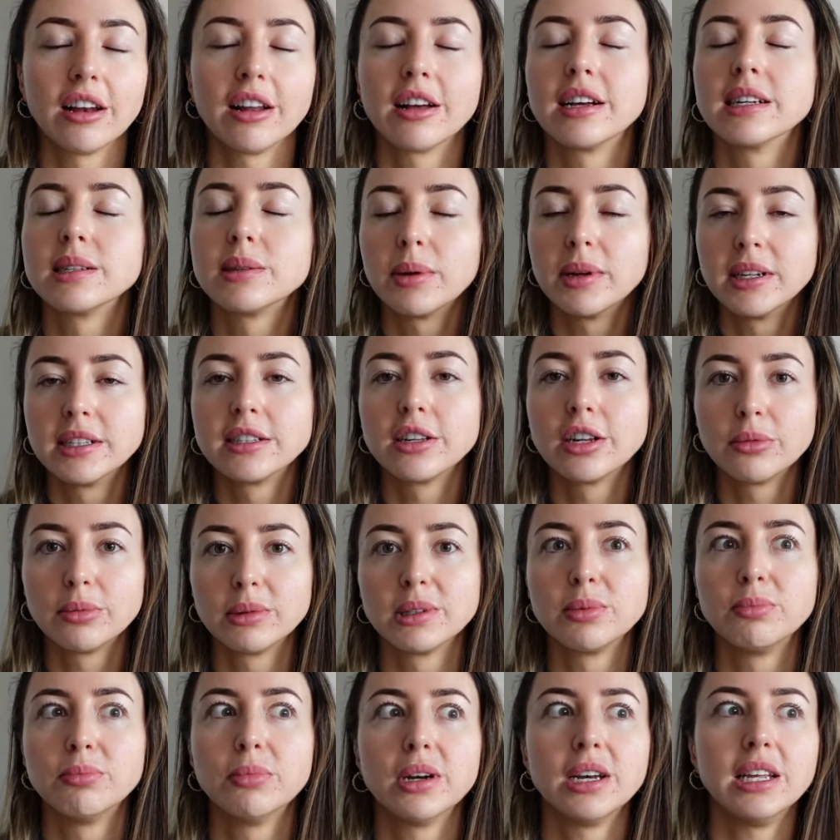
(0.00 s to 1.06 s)
like, I spend so
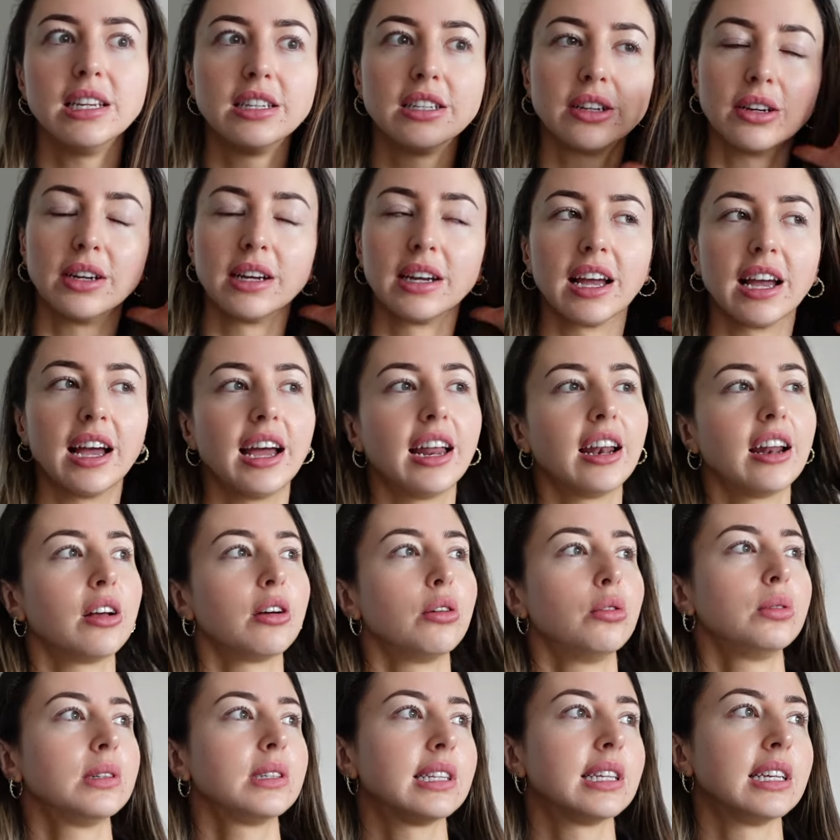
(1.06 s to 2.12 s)
much money doing it, and I
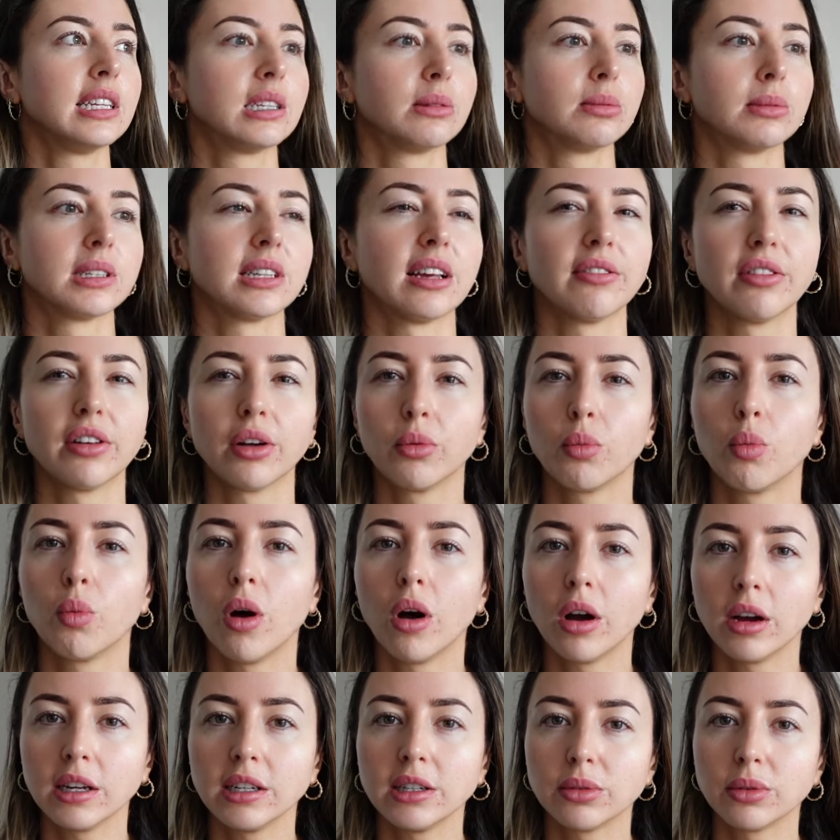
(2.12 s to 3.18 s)
always think to myself, like,
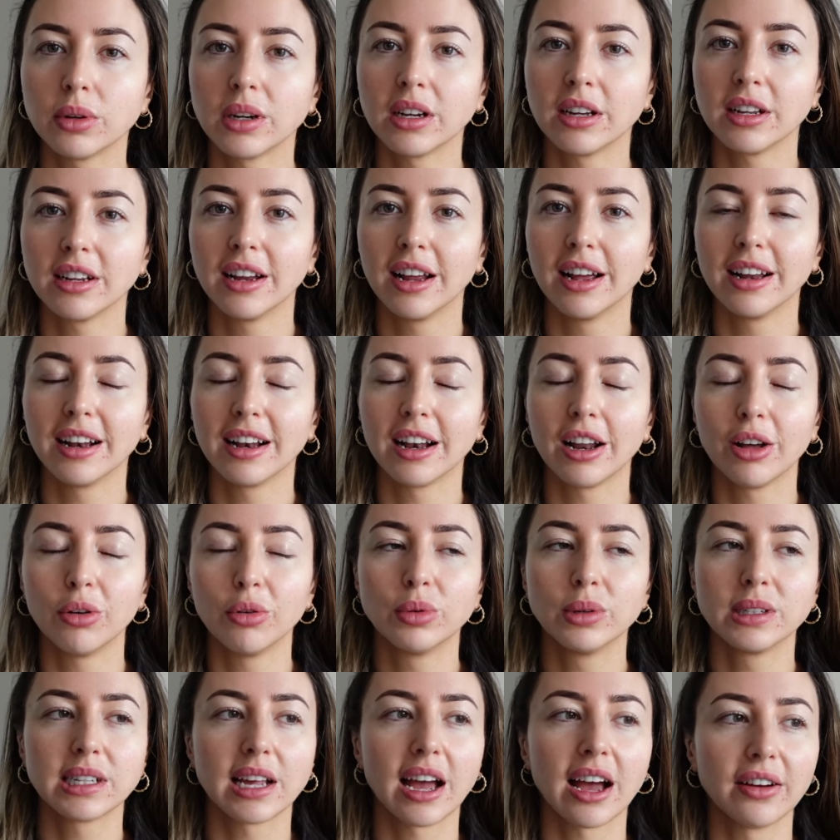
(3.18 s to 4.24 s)
why do I
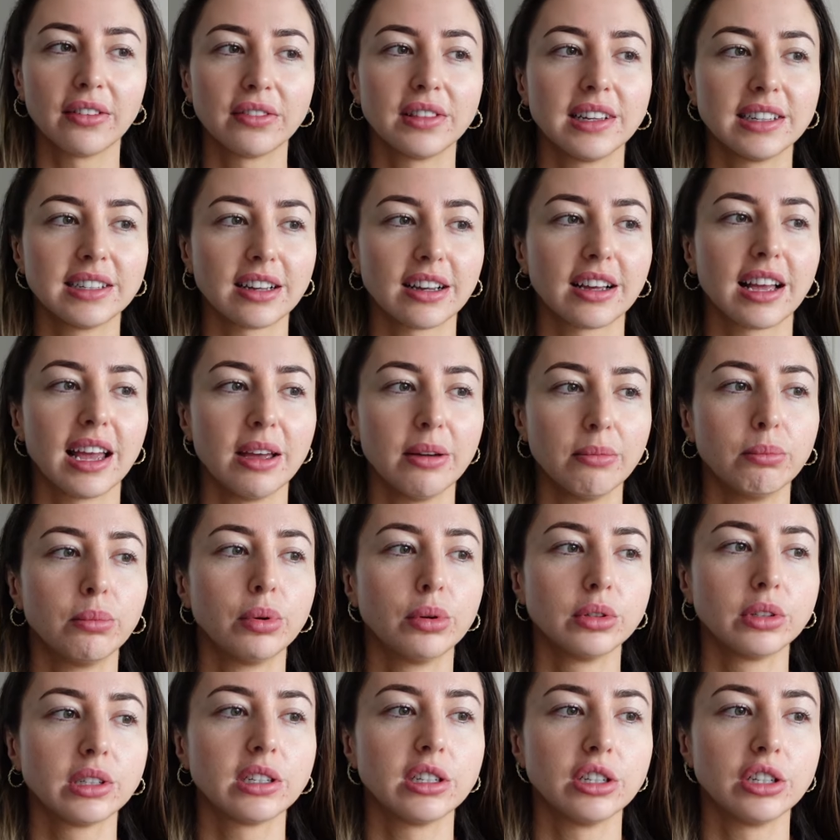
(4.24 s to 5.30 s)
always have this like
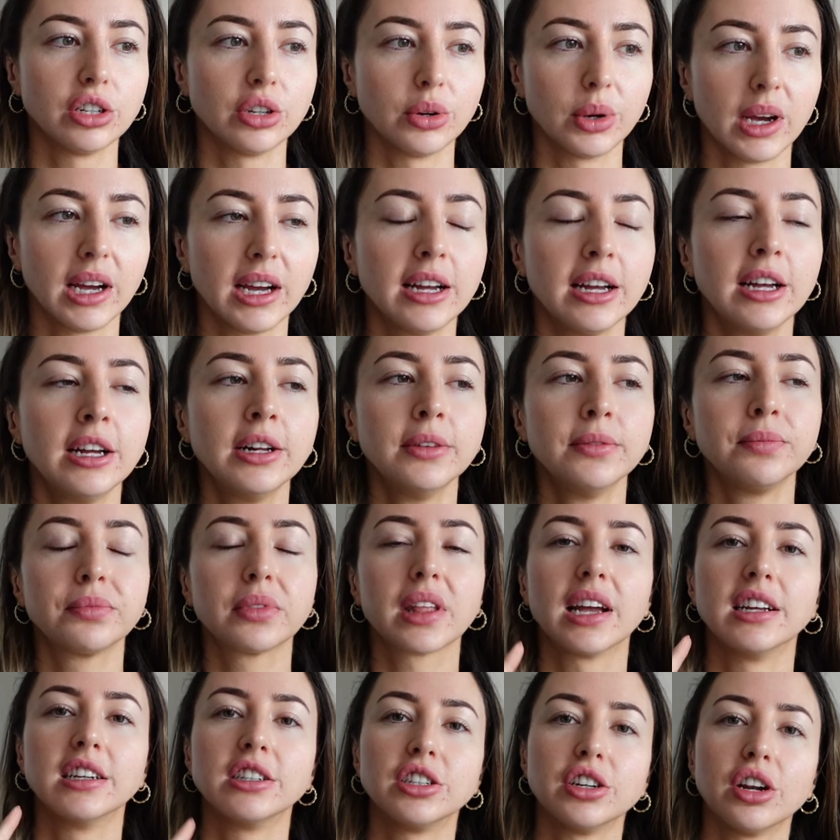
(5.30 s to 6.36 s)
impulse to do it?
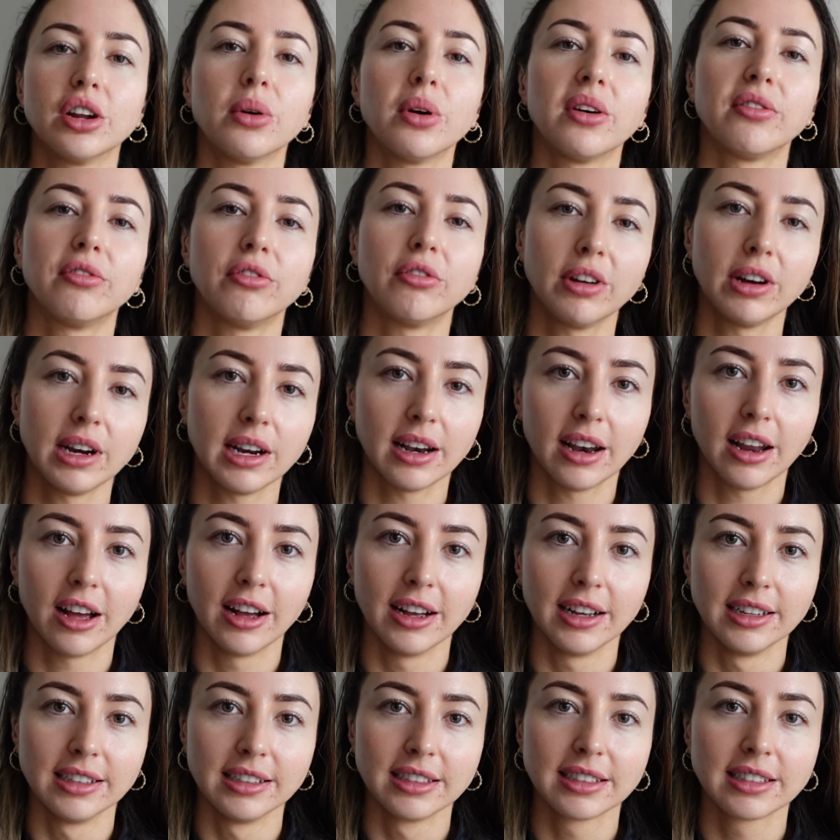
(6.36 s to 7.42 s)
And do you know what I've
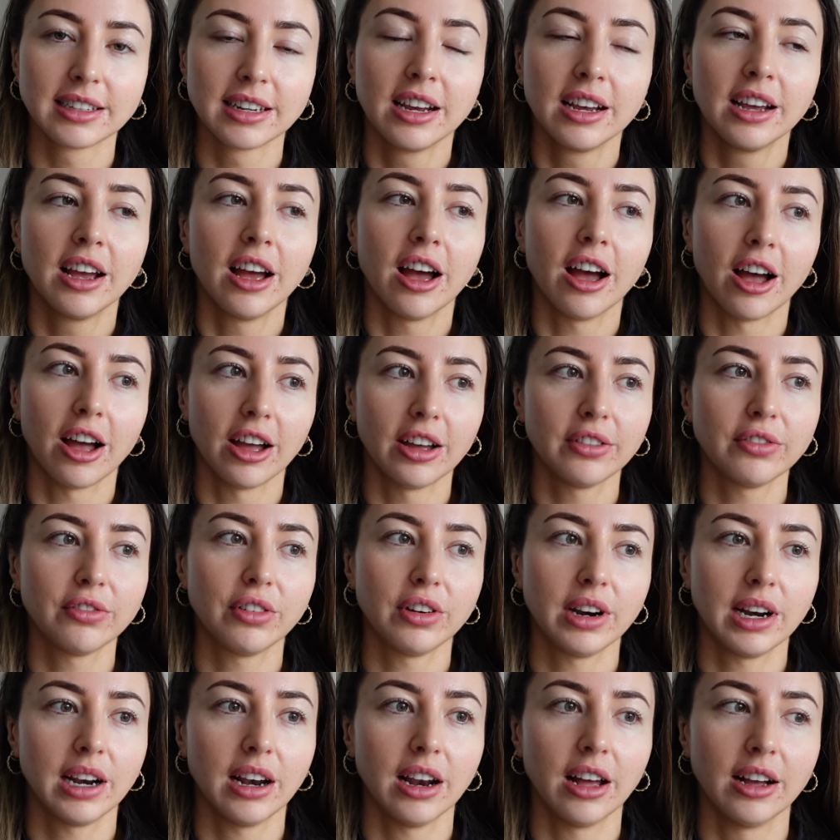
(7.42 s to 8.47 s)
realised? I've
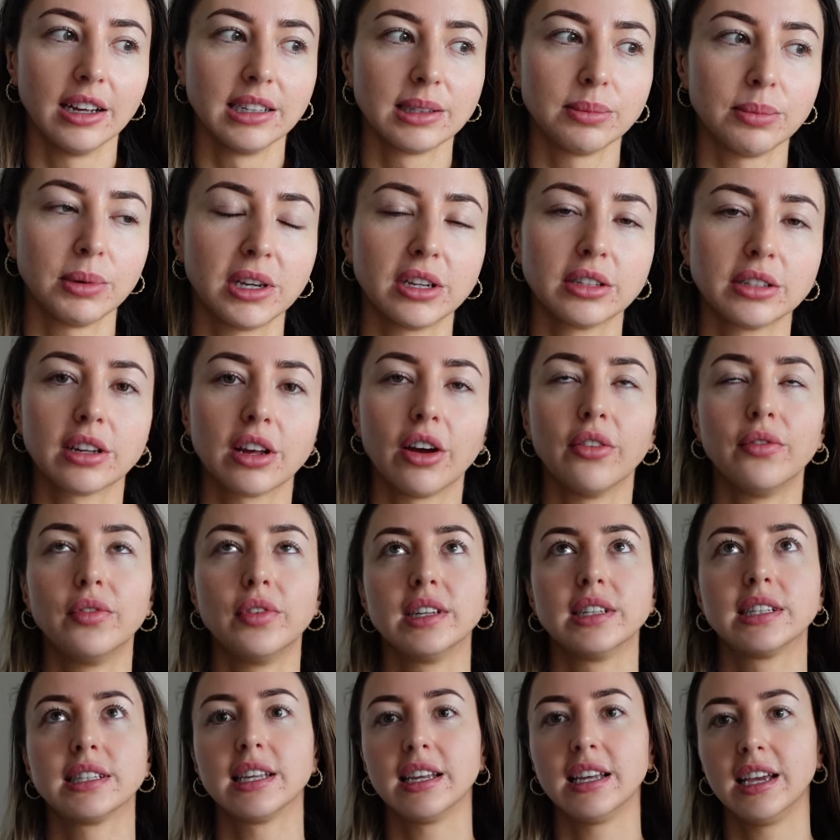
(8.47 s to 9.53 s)
realised, because
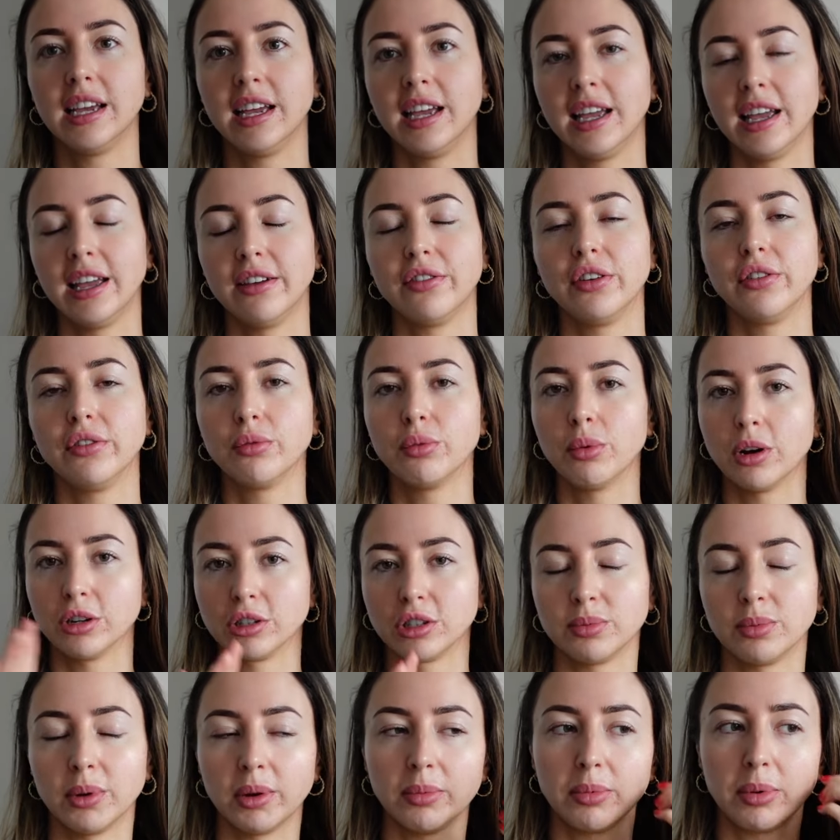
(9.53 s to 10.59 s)
obviously if you've
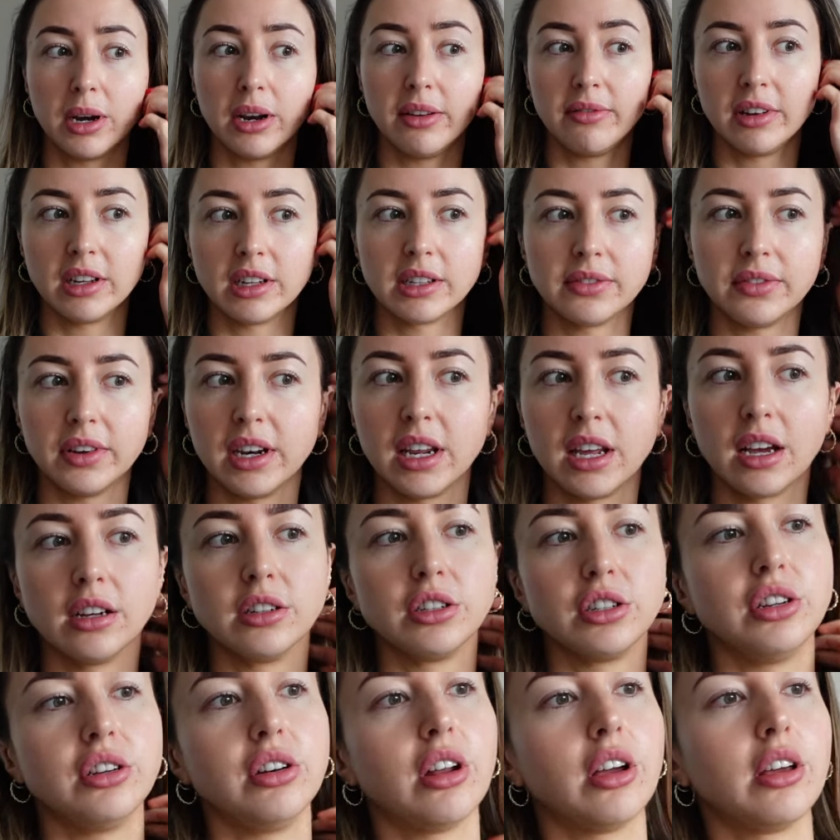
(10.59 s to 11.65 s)
watched my previous
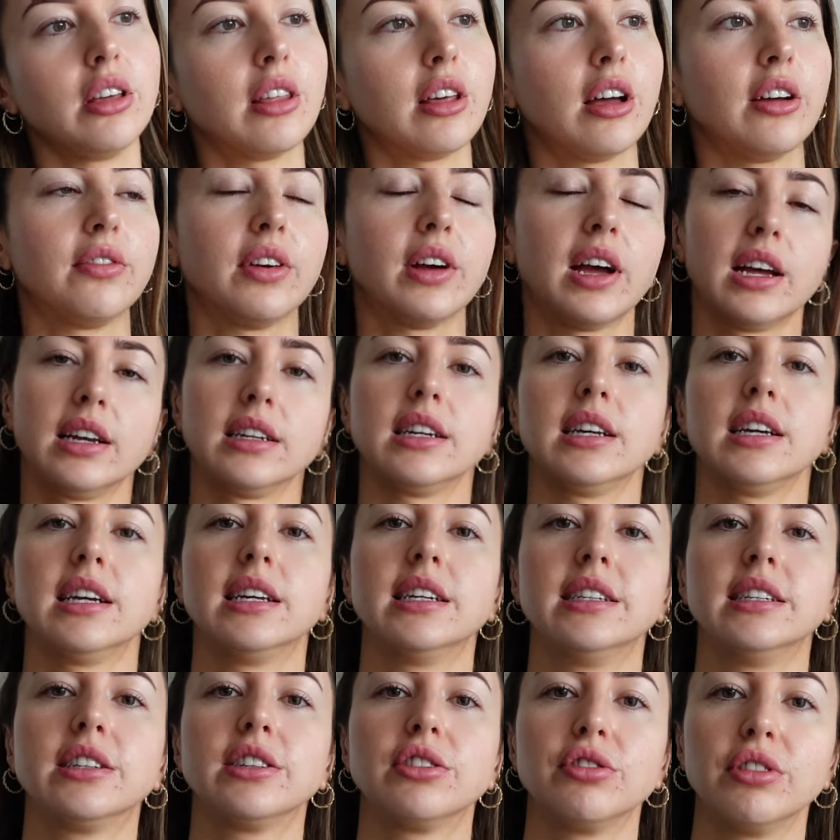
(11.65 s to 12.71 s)
videos, you know that I've had a
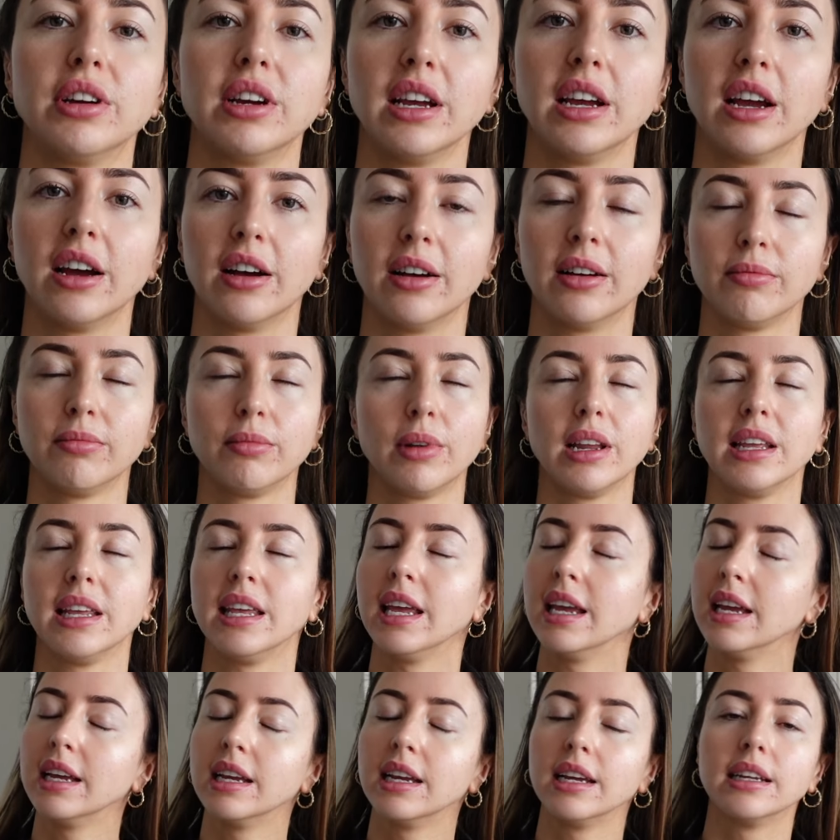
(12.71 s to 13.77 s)
history
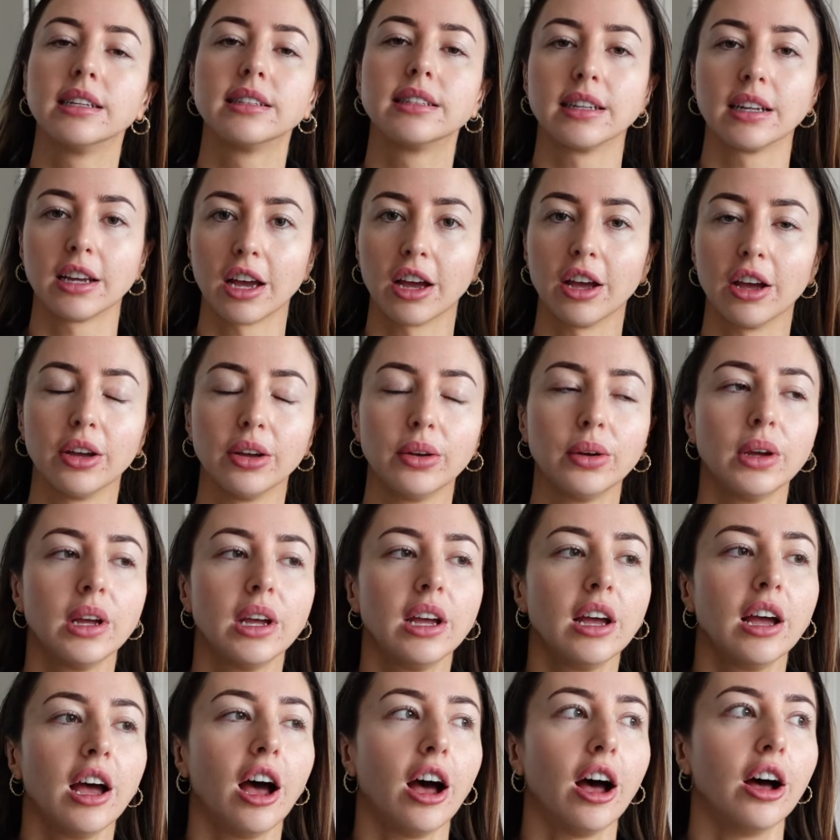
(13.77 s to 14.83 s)
years ago
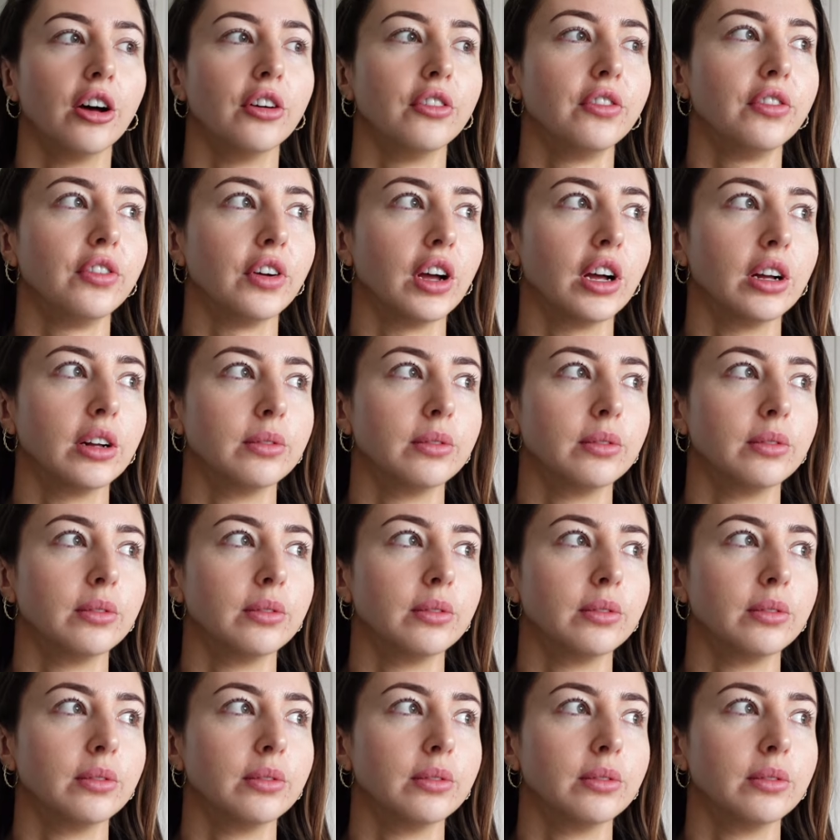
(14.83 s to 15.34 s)
of